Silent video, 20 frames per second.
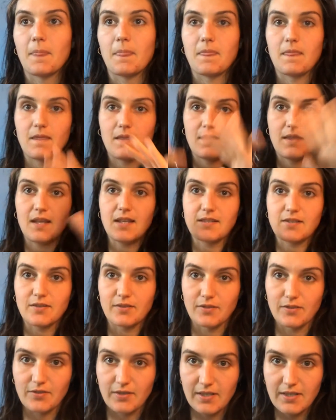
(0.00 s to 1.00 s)
these
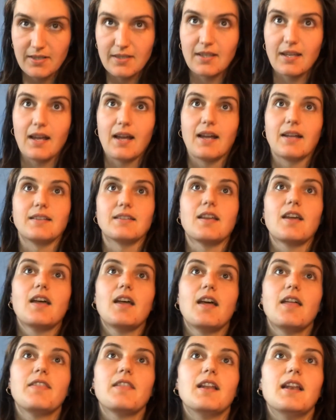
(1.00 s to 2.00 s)
countries, and
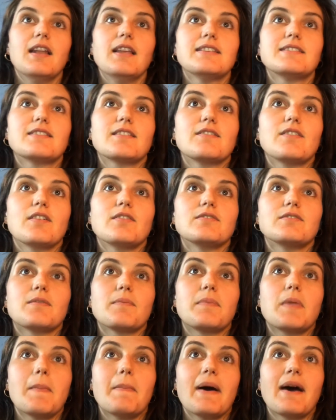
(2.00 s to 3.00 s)
the list of
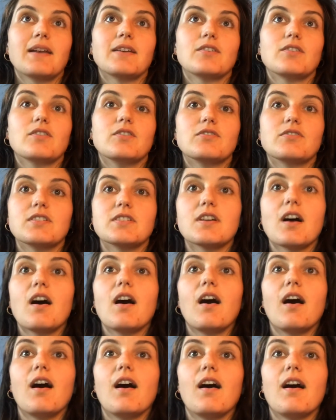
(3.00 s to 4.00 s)
the banned countries
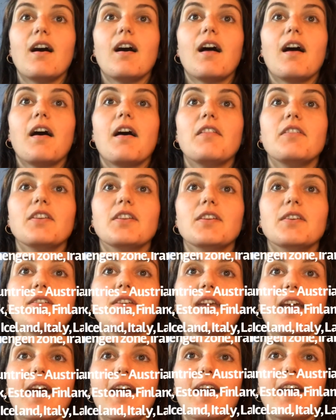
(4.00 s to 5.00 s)
are the
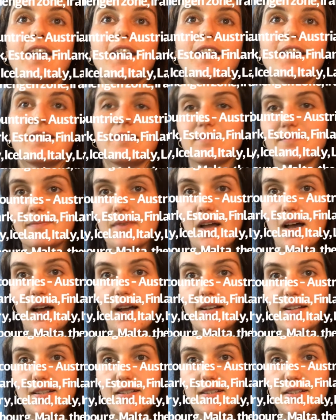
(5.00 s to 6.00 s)
UK,
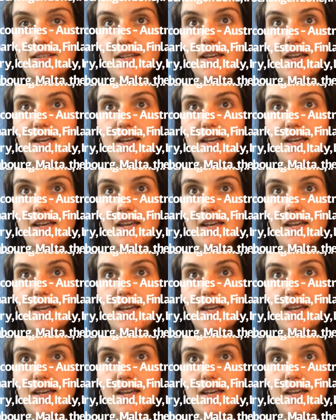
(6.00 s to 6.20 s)
Ireland,